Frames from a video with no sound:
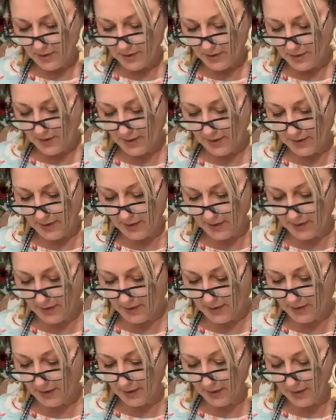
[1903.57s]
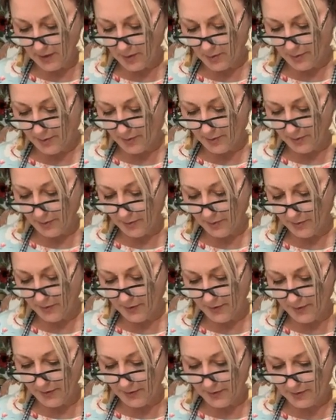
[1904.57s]
All right, and I think I'll pull
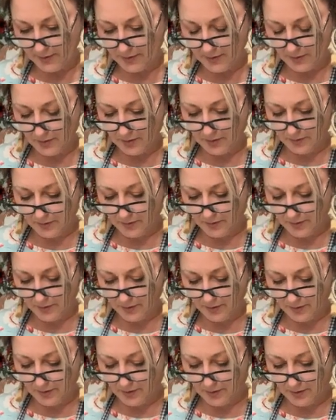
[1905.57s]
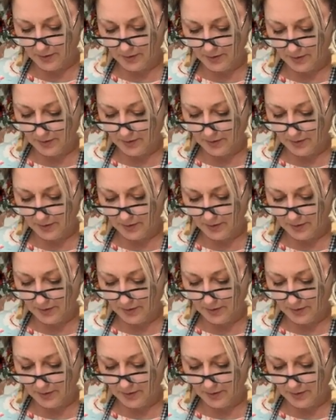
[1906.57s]
this over.